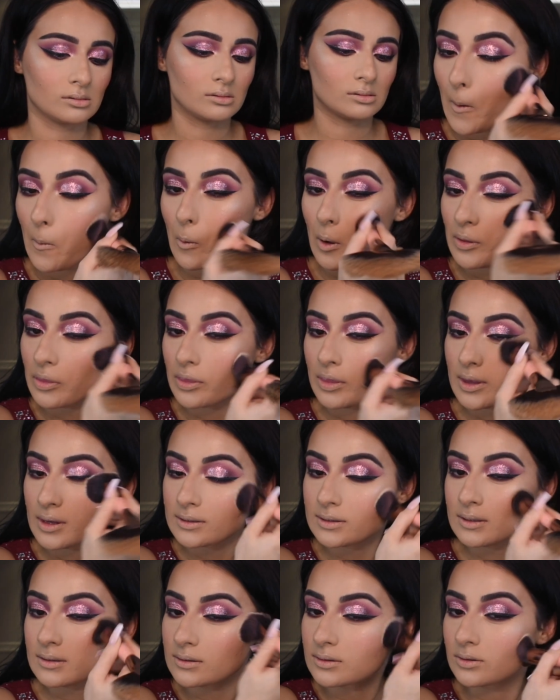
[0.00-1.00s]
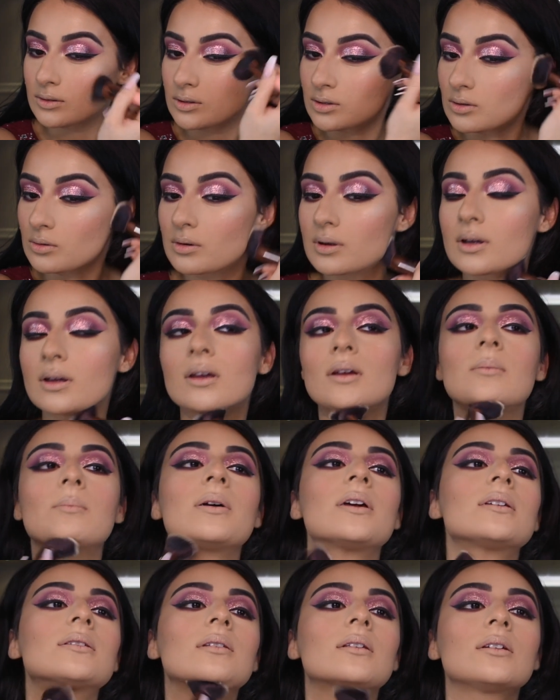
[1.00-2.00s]
And what this is doing, it
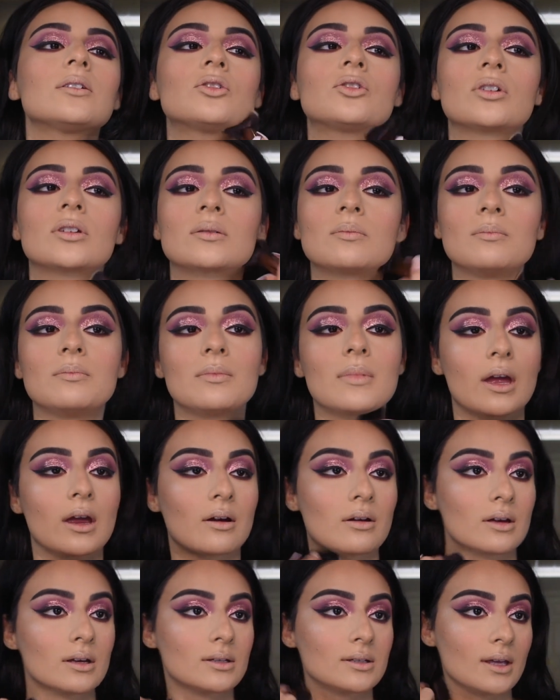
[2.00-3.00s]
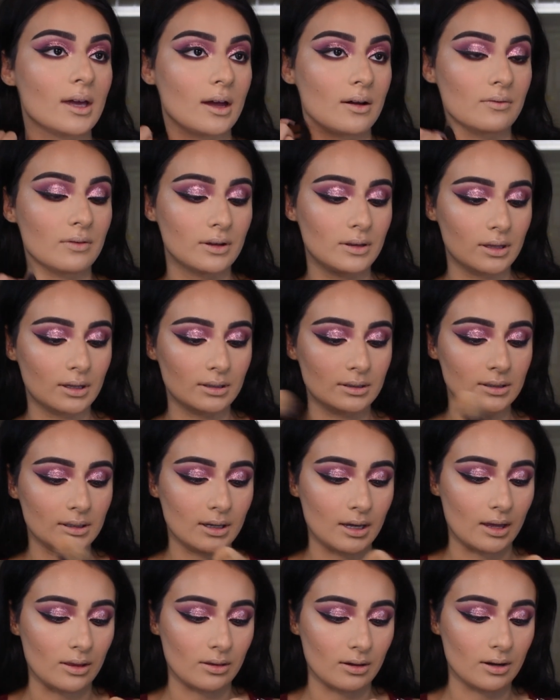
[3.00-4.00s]
basically just marries everything
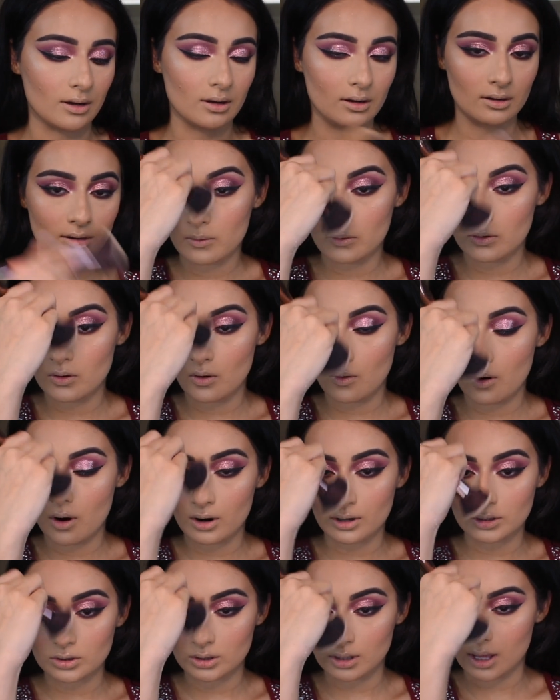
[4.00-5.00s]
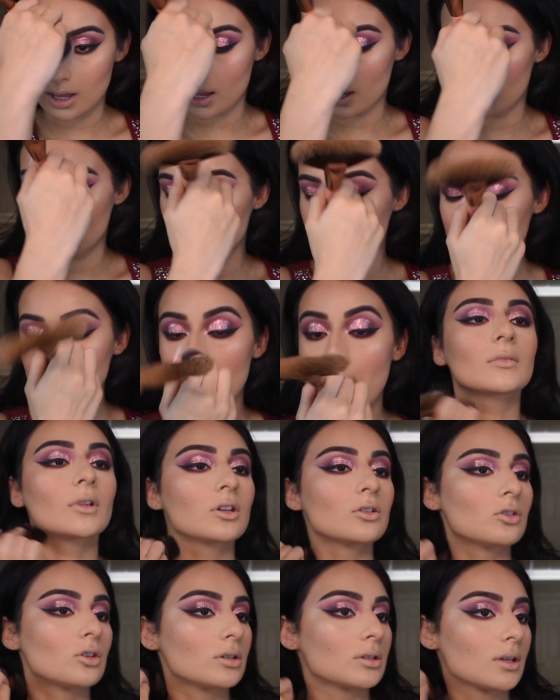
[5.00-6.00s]
together. No harsh lines.
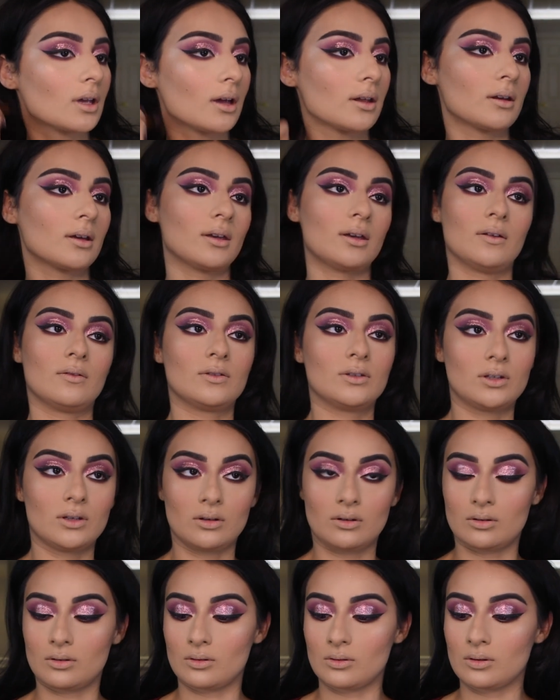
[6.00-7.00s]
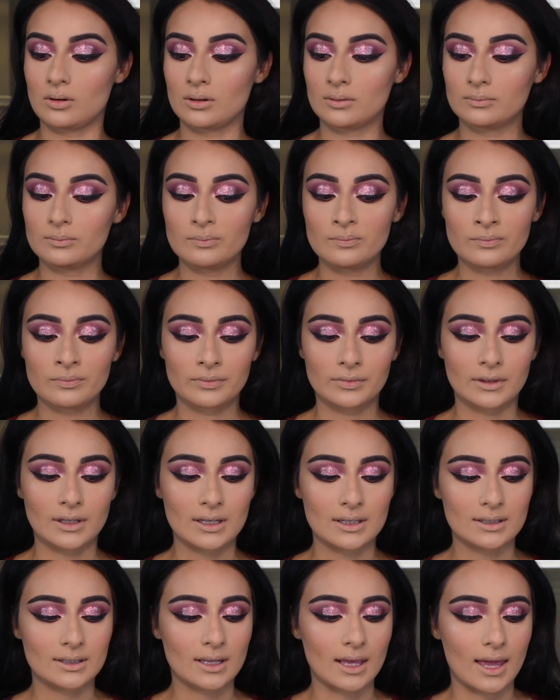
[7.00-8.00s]
And just kind of gives you
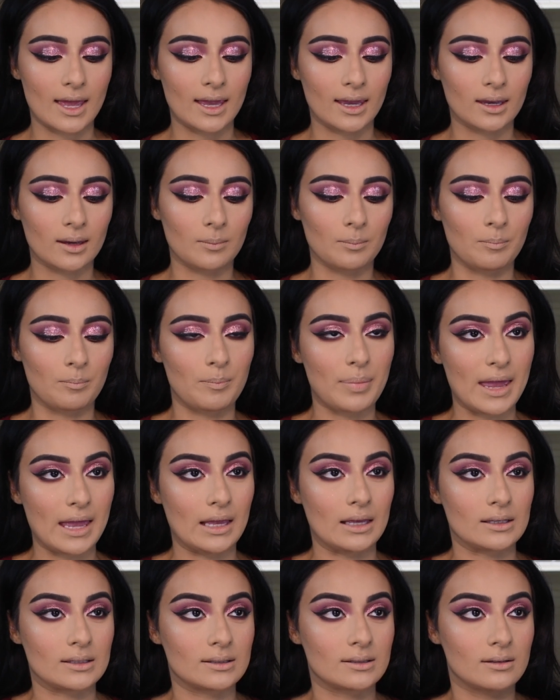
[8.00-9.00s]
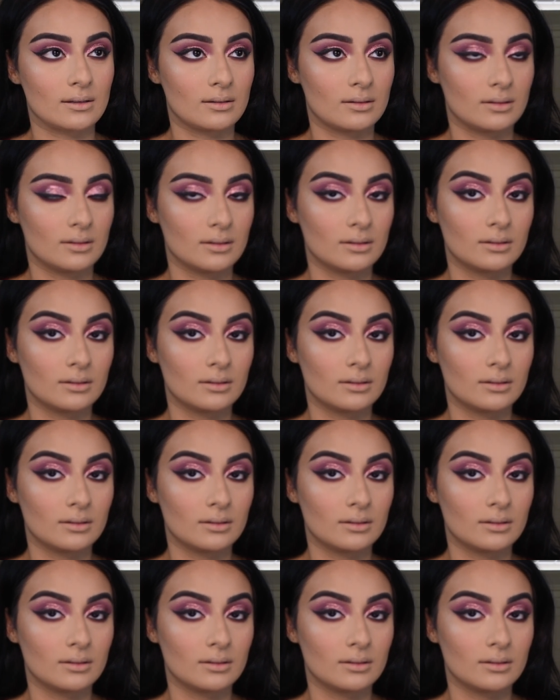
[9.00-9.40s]
this like base